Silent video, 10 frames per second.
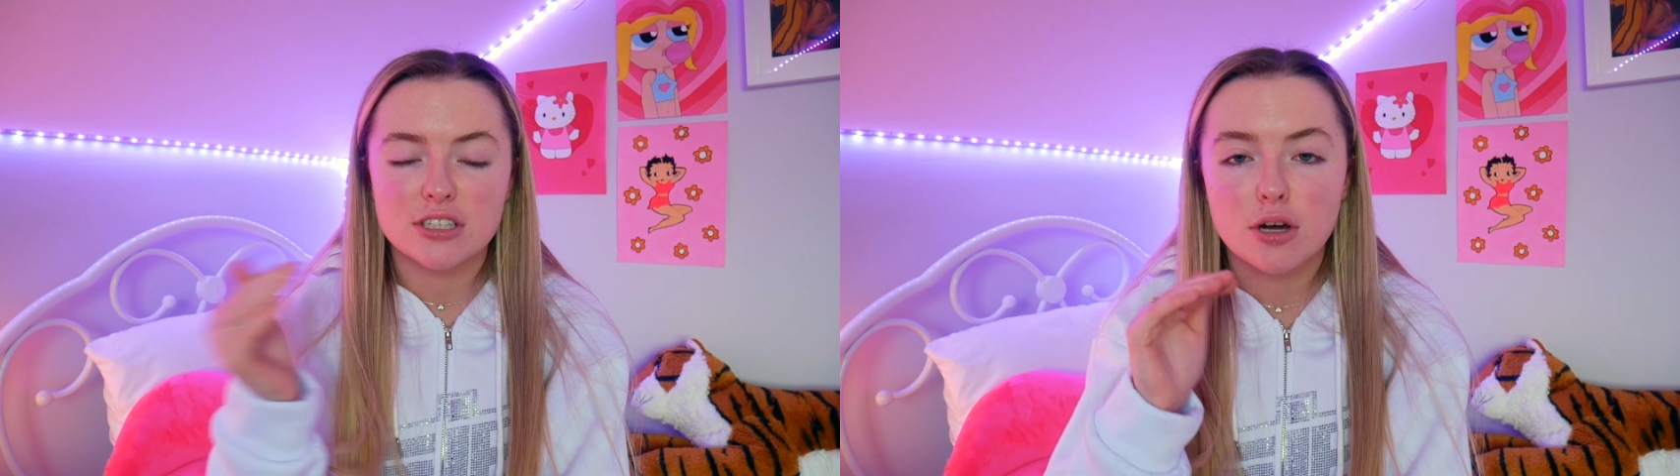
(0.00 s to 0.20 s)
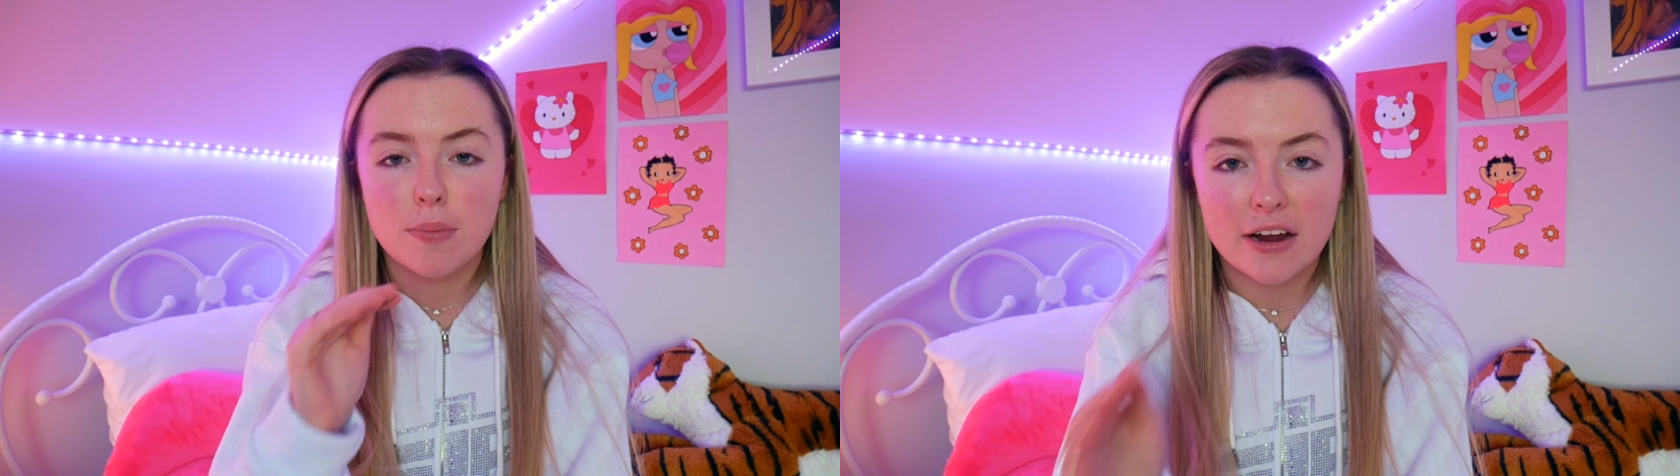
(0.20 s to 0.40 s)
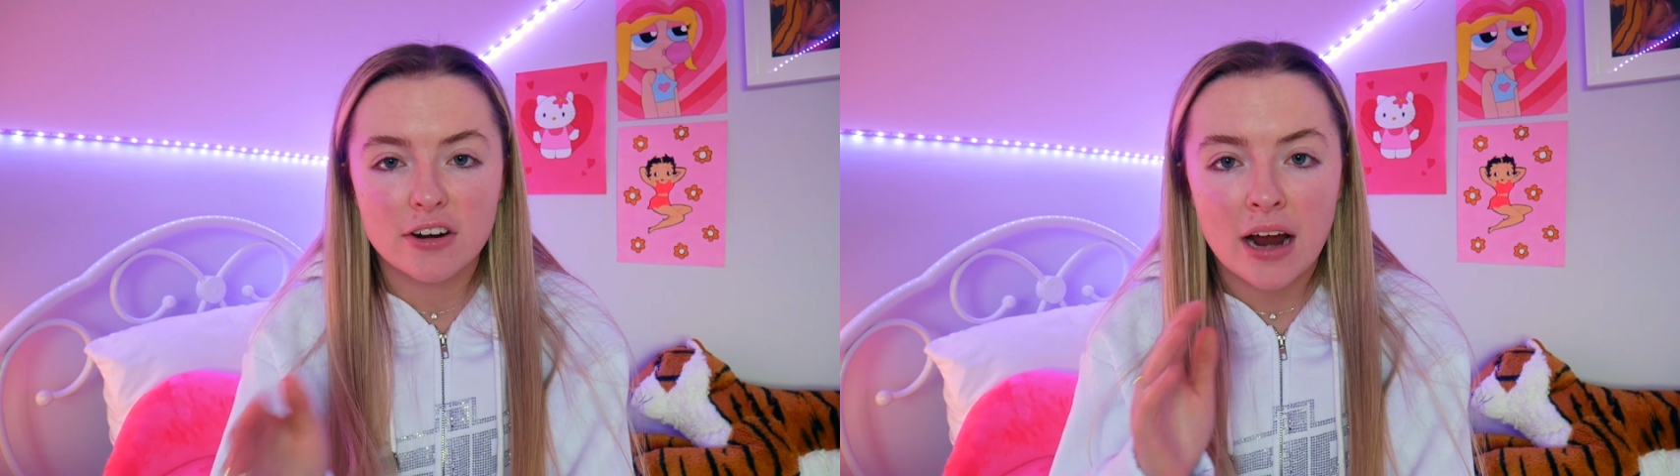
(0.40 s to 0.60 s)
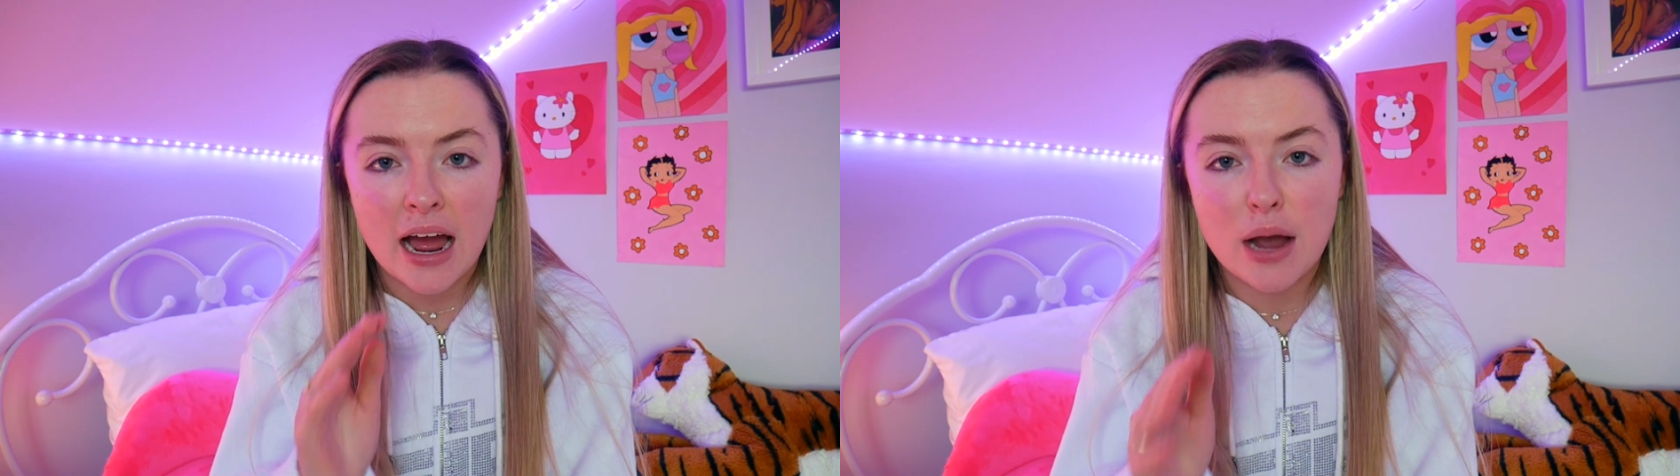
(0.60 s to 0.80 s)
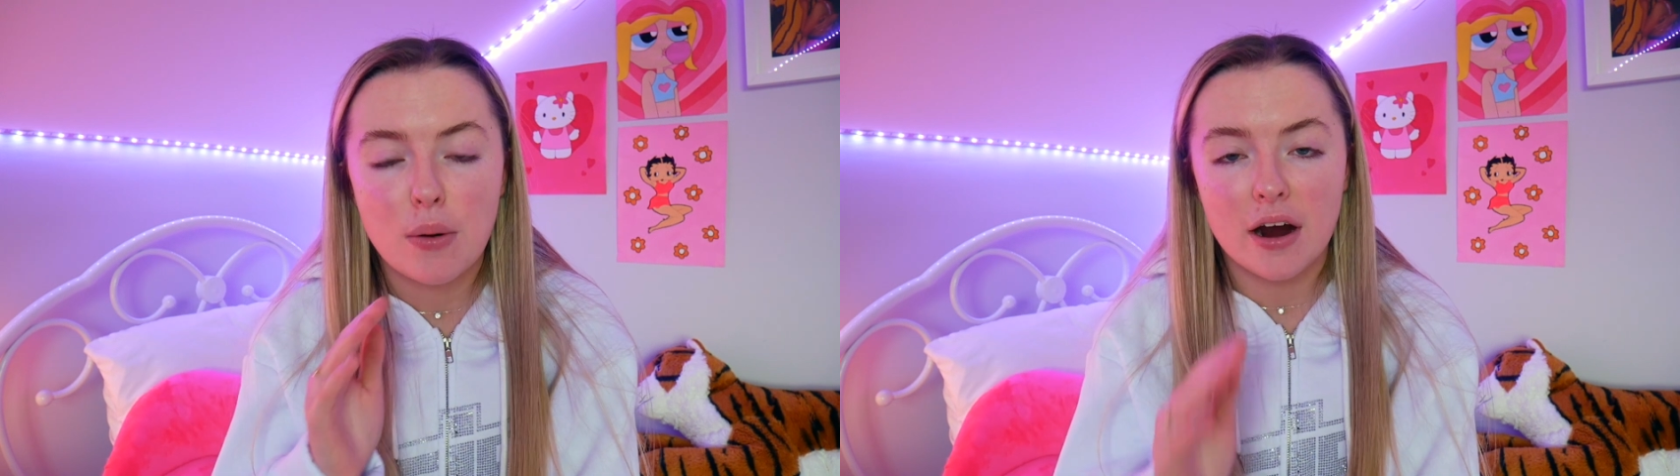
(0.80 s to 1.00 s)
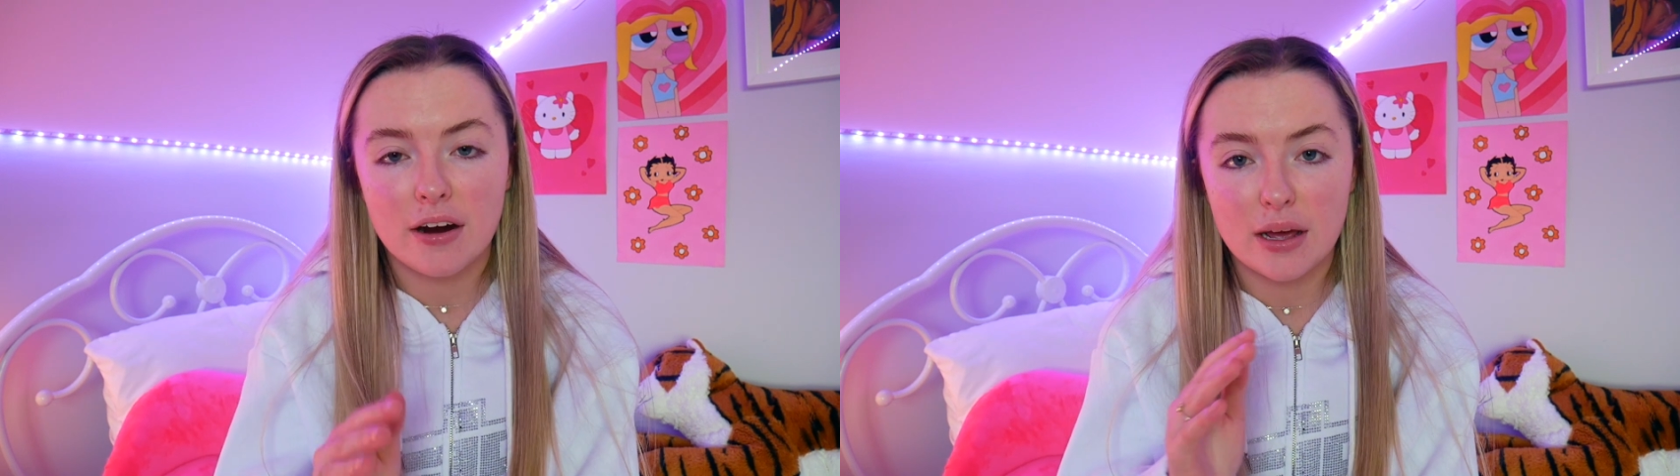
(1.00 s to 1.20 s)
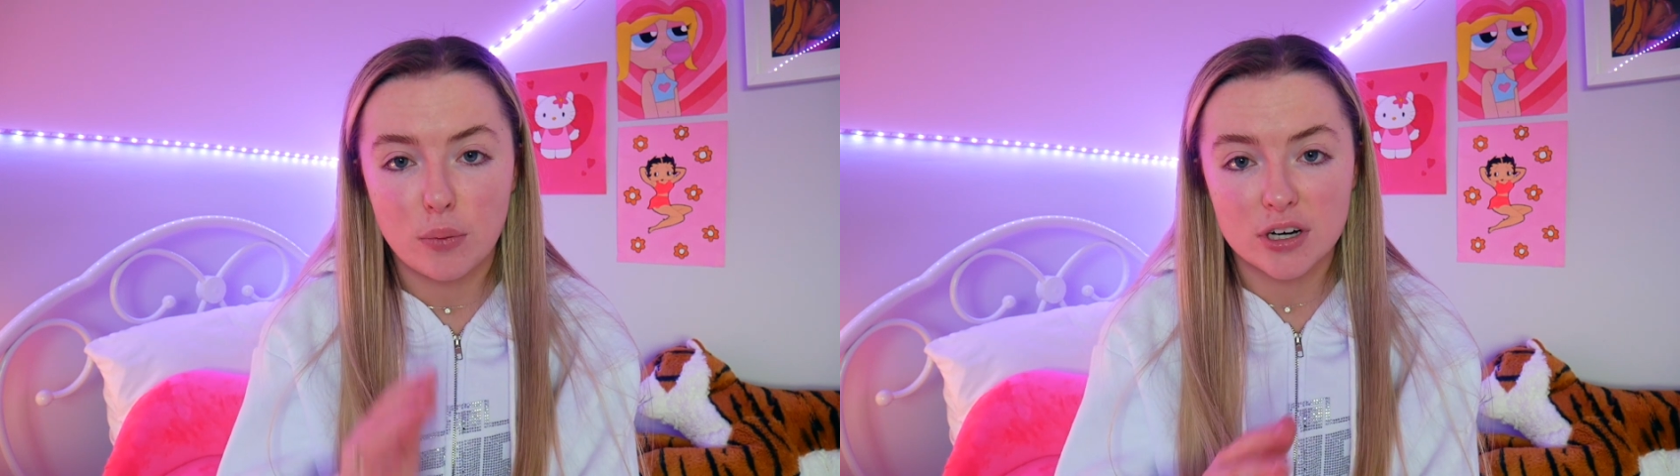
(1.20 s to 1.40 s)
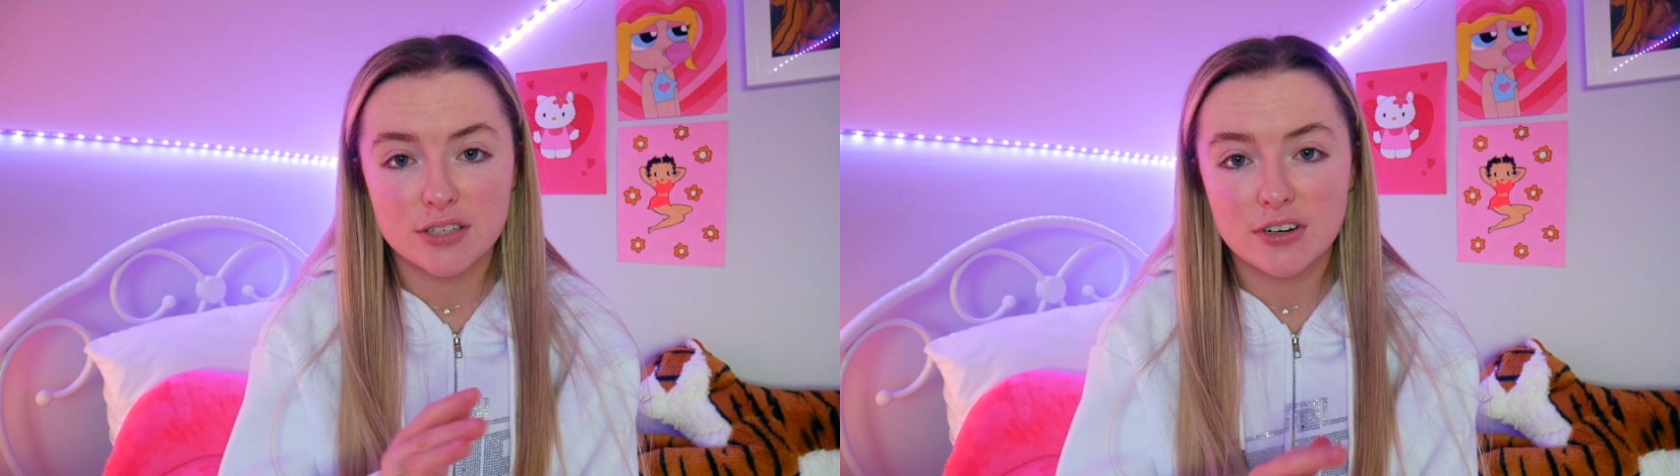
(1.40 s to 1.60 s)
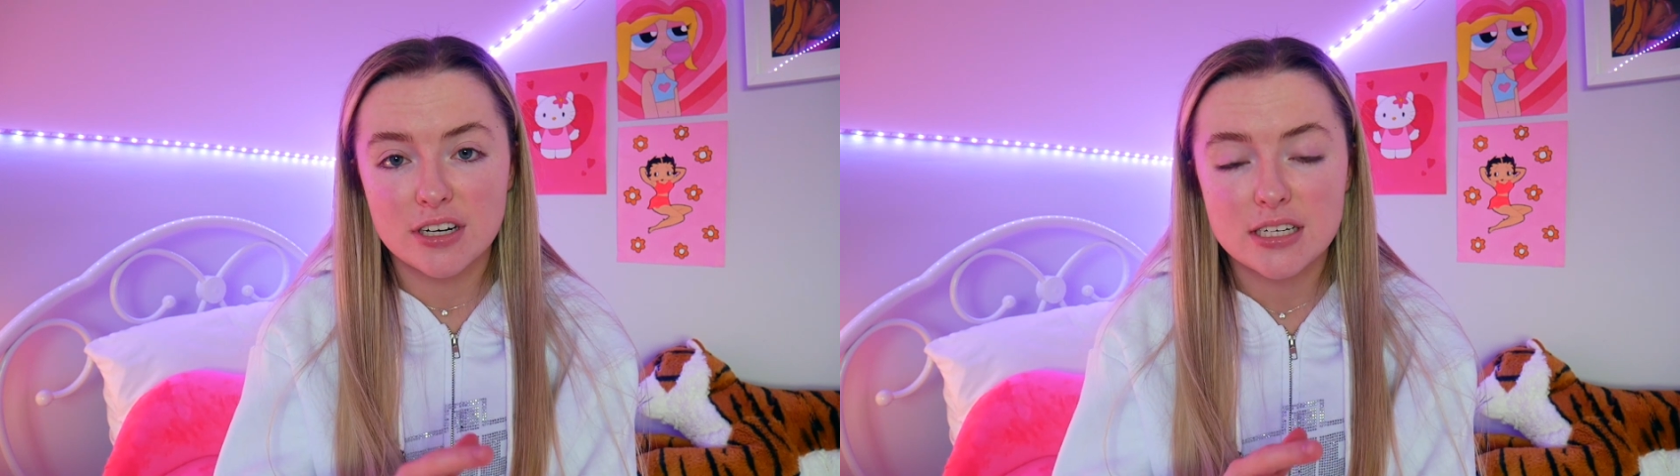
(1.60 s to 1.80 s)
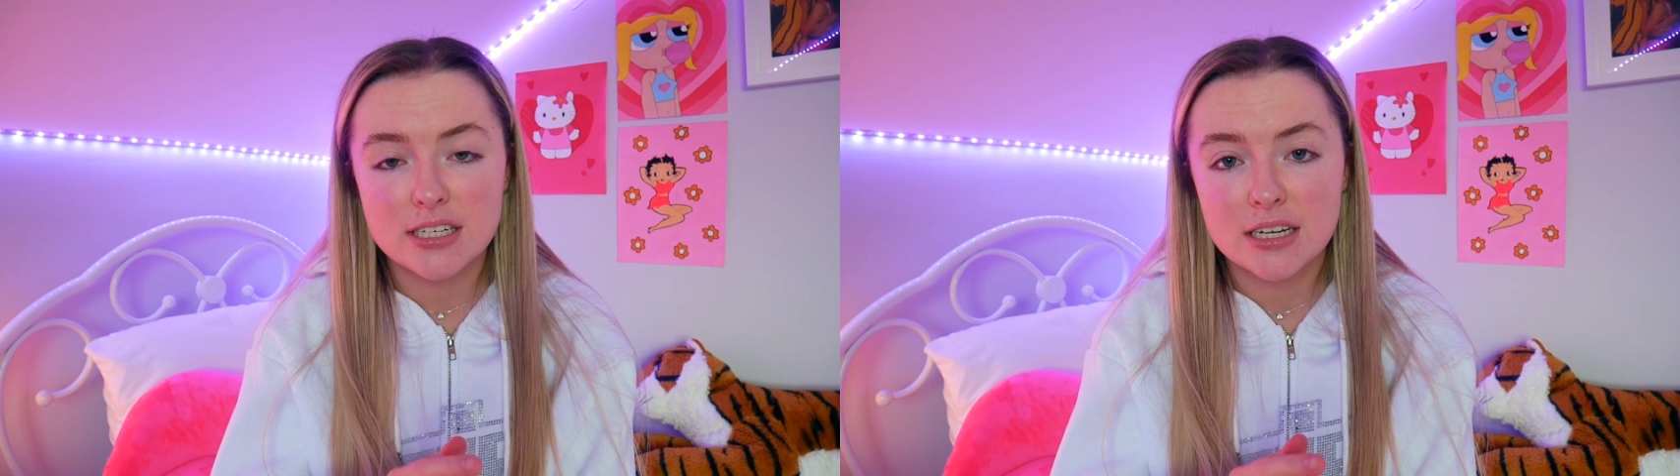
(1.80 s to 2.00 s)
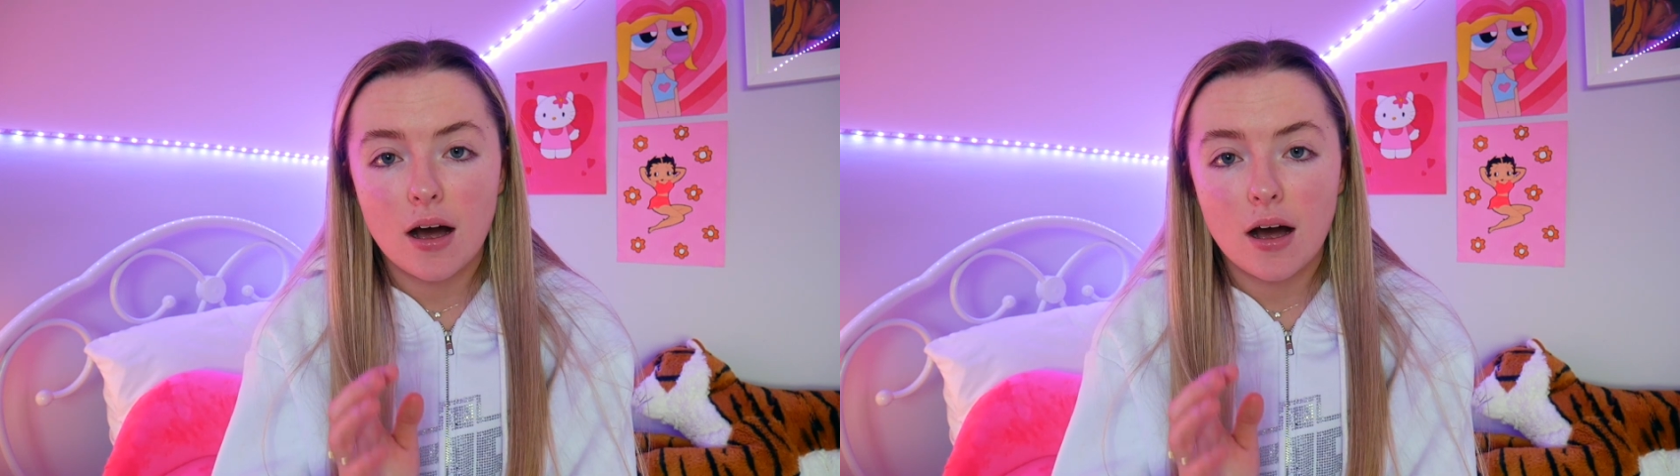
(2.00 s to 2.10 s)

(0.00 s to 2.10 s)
no matter how hard I worked for it.